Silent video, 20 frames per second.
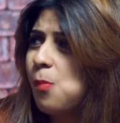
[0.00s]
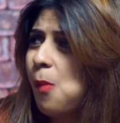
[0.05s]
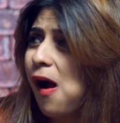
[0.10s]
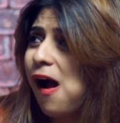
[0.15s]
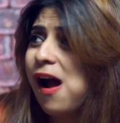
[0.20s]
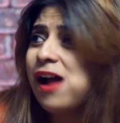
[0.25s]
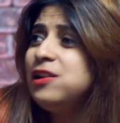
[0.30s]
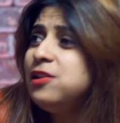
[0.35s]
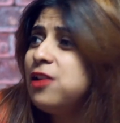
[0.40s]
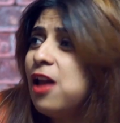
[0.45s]

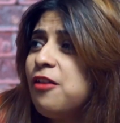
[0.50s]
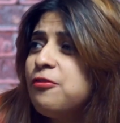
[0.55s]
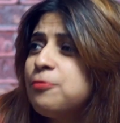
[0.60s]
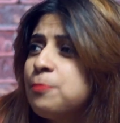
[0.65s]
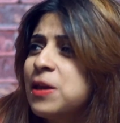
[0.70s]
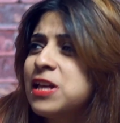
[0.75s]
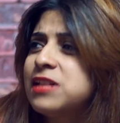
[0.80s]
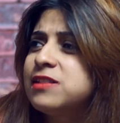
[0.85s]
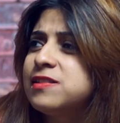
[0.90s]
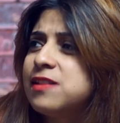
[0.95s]
I love
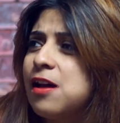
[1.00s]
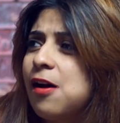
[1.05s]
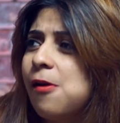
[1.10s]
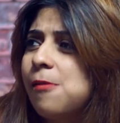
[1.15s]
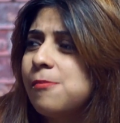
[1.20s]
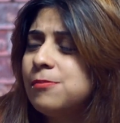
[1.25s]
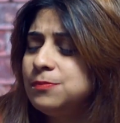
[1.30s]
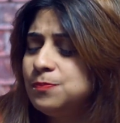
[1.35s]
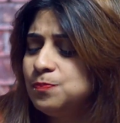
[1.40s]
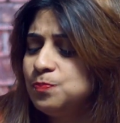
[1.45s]
pizza.
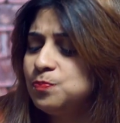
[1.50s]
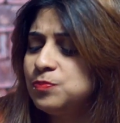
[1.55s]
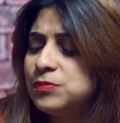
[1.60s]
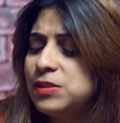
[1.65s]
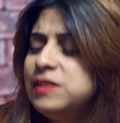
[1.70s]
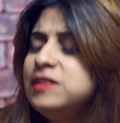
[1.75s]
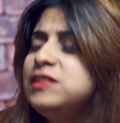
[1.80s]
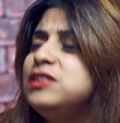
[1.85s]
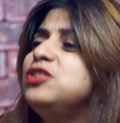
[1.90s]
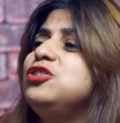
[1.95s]

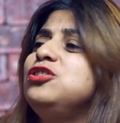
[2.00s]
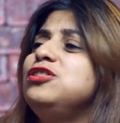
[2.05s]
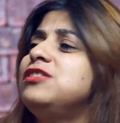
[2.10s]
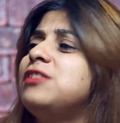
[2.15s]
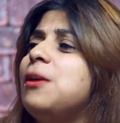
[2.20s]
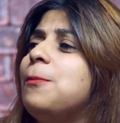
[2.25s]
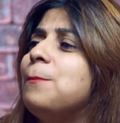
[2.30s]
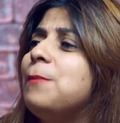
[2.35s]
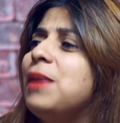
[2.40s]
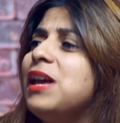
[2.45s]
It's just
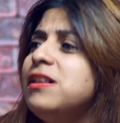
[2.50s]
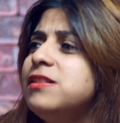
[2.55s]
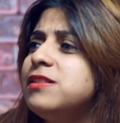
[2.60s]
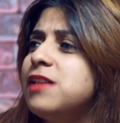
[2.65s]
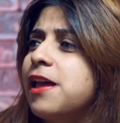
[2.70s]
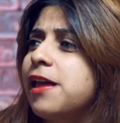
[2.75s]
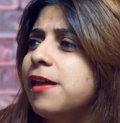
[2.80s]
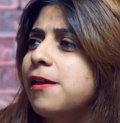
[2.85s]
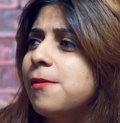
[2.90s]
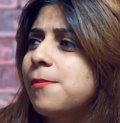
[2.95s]

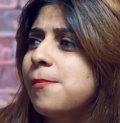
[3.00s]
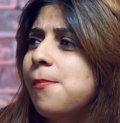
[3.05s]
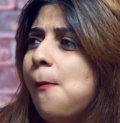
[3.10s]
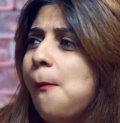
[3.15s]
amazing.